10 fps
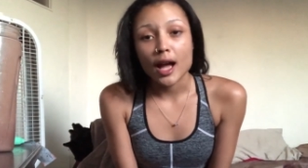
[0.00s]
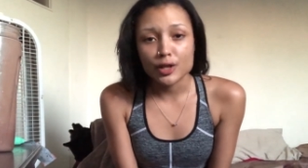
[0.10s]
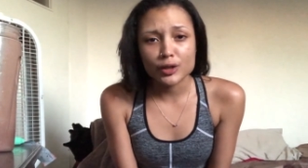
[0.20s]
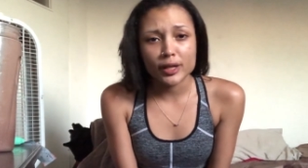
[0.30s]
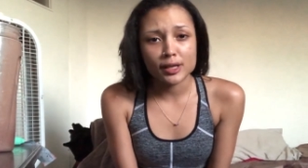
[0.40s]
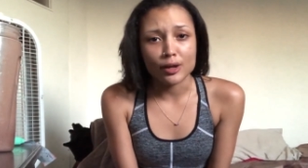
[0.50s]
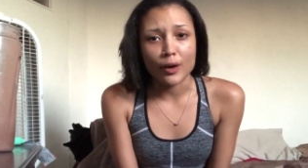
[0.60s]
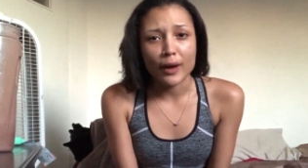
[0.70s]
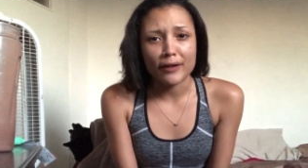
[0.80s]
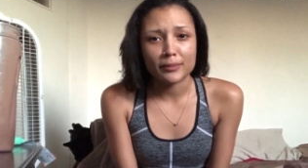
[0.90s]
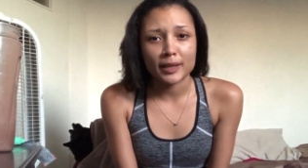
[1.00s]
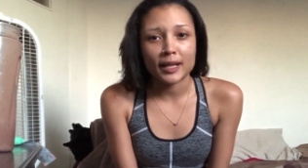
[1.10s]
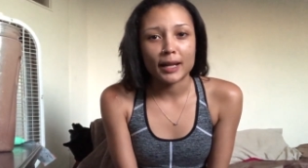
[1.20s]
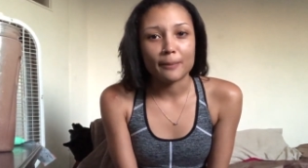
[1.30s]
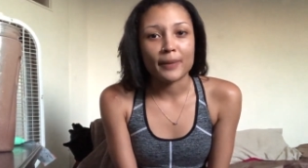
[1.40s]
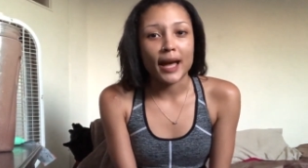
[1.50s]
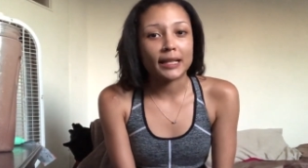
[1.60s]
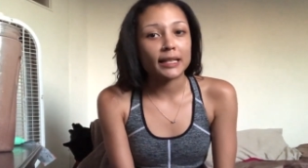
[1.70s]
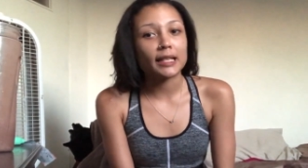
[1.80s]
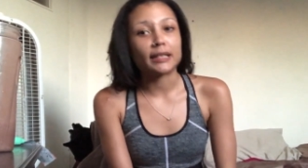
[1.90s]
as you guys know, I've been back
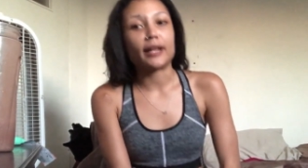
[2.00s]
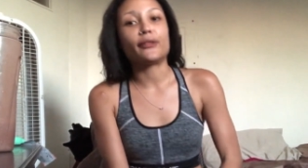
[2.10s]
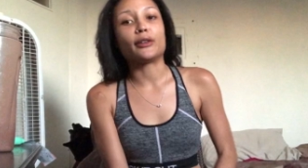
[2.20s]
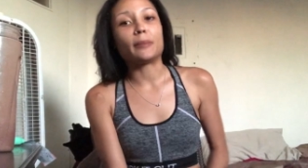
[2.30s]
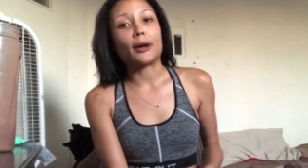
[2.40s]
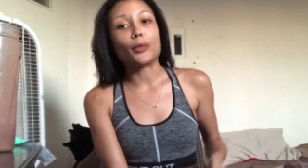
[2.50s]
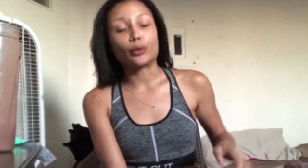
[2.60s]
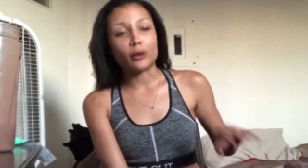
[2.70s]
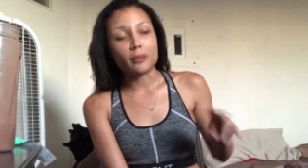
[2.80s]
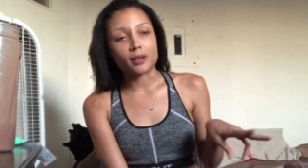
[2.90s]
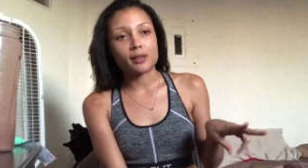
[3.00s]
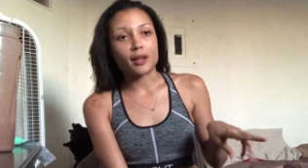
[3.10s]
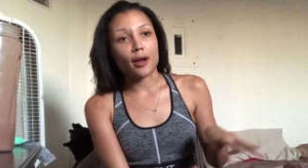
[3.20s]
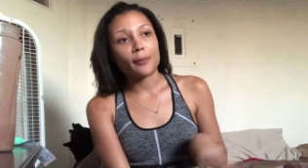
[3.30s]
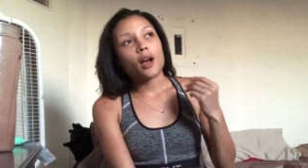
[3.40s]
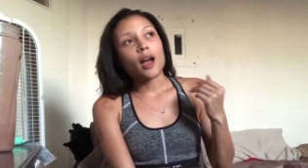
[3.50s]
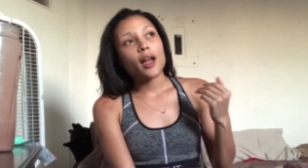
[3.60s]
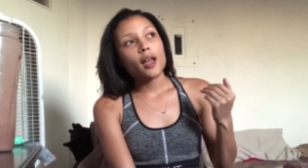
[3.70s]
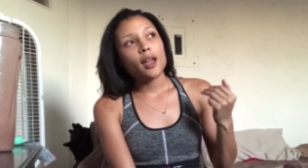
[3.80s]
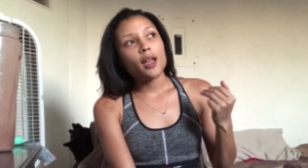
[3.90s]
in LA for about three months now.
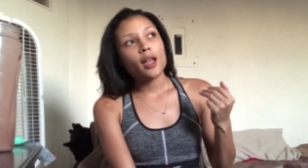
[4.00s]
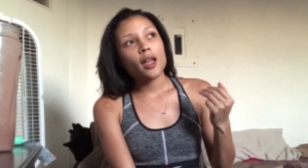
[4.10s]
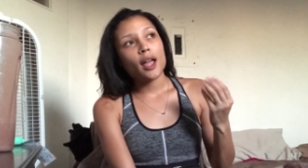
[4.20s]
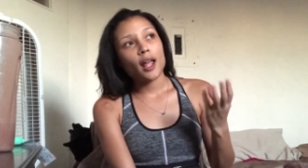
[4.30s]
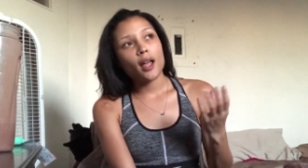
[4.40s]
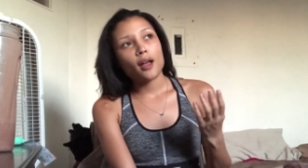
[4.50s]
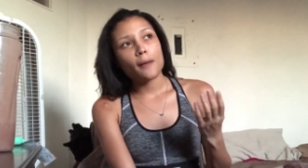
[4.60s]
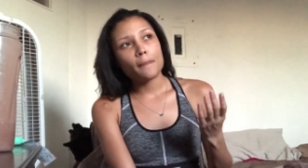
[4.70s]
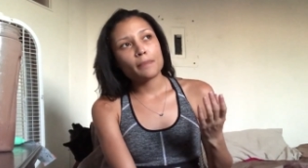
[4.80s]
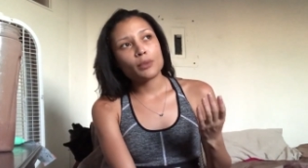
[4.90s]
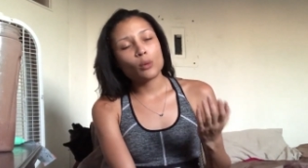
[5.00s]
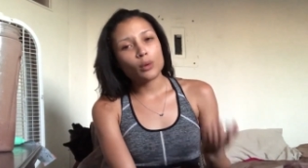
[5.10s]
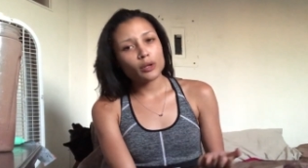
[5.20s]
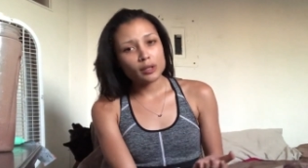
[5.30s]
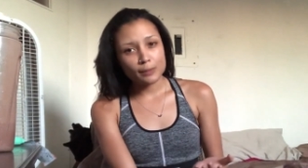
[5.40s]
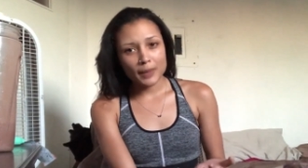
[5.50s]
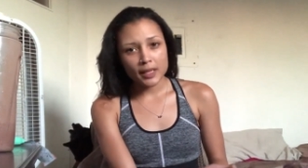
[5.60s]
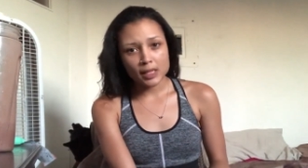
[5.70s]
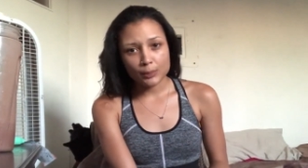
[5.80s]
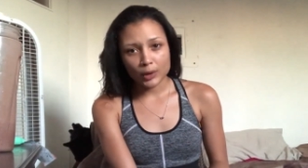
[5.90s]
I am the world's
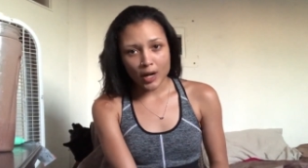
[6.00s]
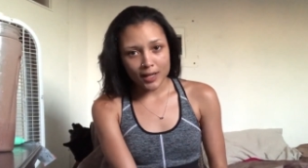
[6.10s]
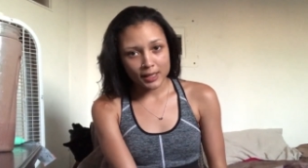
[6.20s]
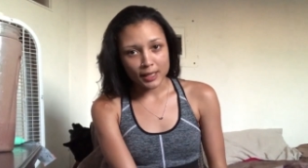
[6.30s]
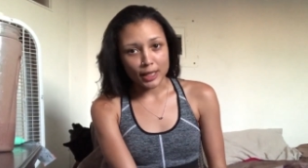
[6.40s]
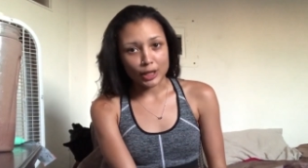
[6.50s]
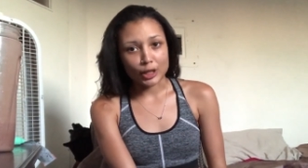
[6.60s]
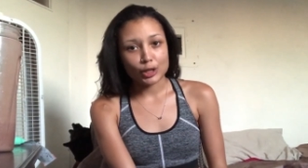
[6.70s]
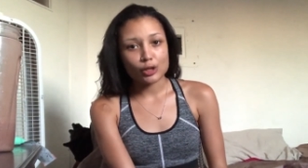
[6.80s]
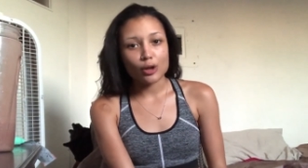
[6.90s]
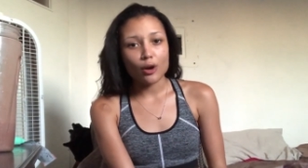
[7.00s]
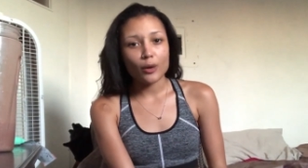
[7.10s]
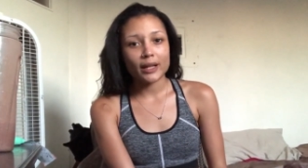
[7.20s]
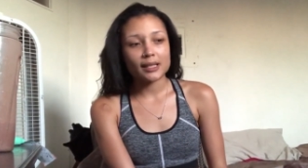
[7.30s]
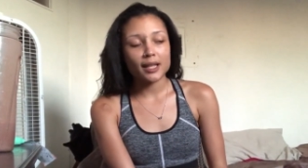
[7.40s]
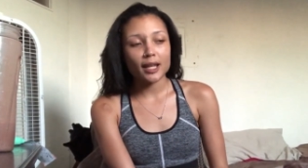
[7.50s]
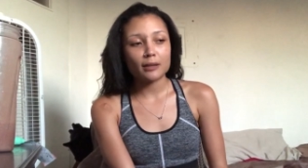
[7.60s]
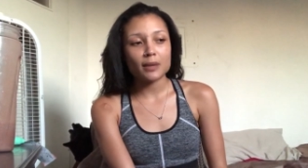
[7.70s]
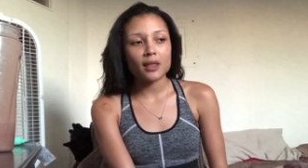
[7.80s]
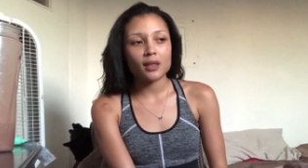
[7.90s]
biggest procrastinator. So it's
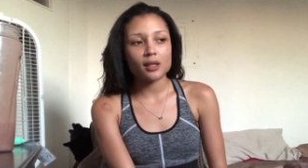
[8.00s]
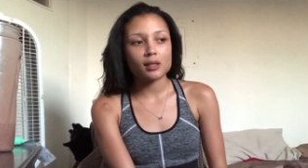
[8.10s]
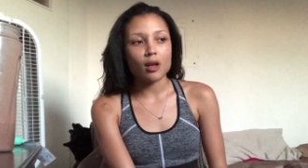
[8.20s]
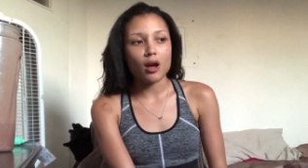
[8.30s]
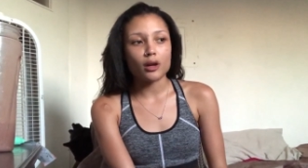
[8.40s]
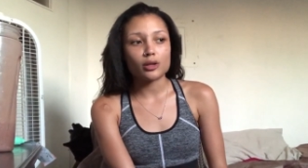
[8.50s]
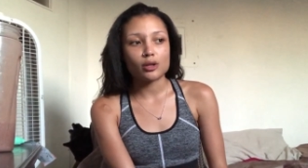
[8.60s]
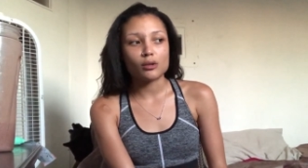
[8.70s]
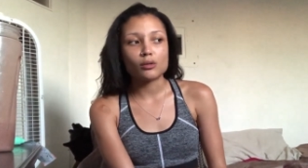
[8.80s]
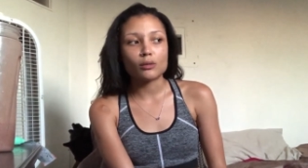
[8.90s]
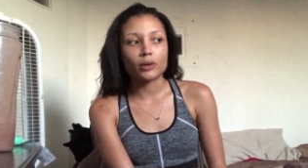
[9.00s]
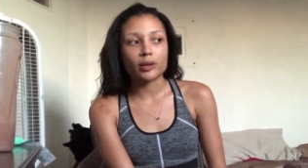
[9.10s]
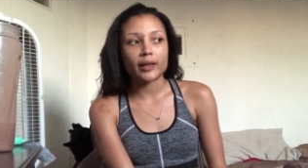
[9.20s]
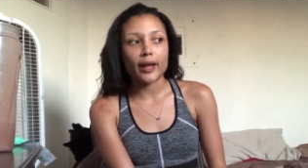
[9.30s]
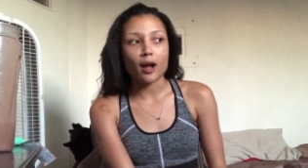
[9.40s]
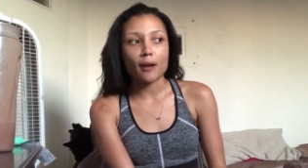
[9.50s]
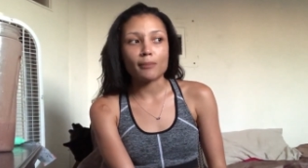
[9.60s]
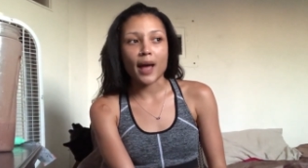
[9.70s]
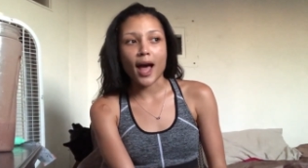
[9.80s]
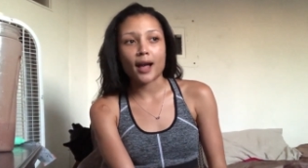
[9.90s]
taken me this long to really like
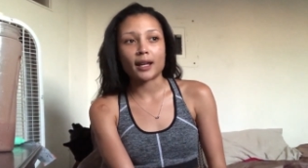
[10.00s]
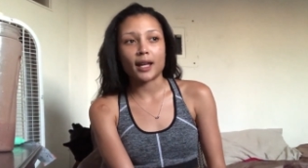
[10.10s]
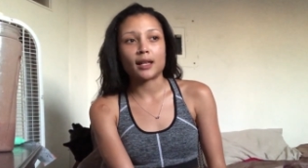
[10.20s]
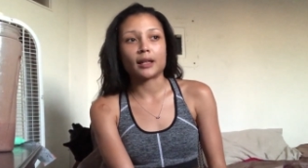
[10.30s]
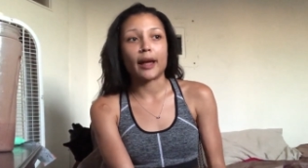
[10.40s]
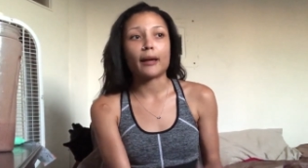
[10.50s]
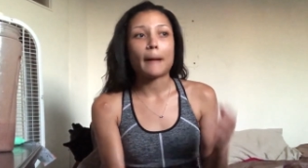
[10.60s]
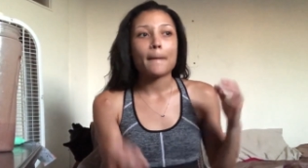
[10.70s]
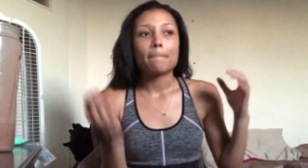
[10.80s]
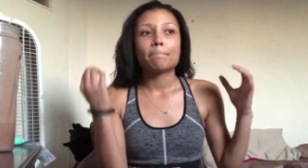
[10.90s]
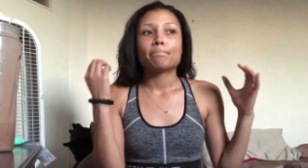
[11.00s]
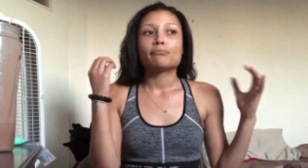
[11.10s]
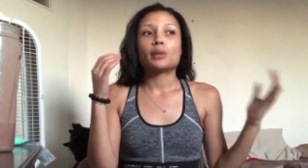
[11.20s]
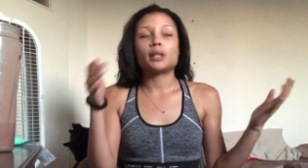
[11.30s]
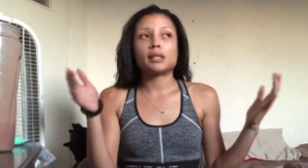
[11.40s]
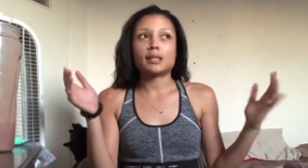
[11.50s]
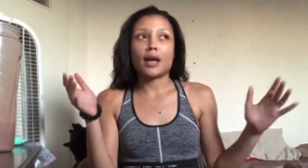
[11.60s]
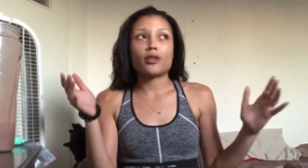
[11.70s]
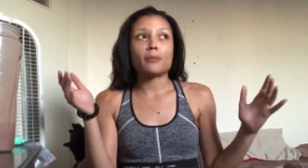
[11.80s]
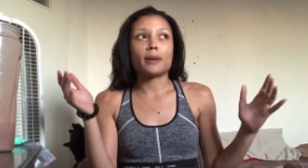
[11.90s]
unpack and like put
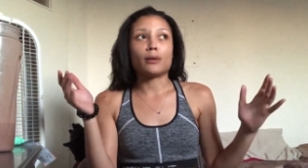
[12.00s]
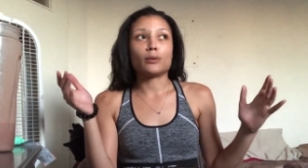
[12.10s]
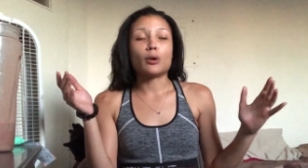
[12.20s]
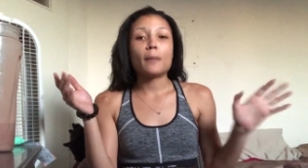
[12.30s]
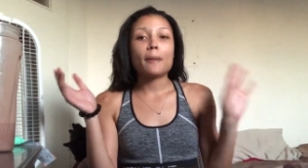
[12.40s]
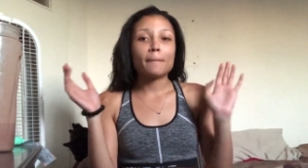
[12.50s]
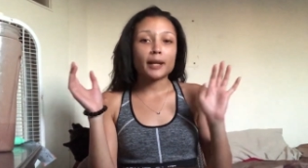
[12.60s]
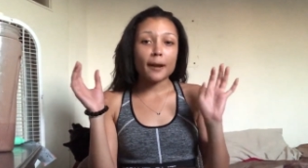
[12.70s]
together my room, but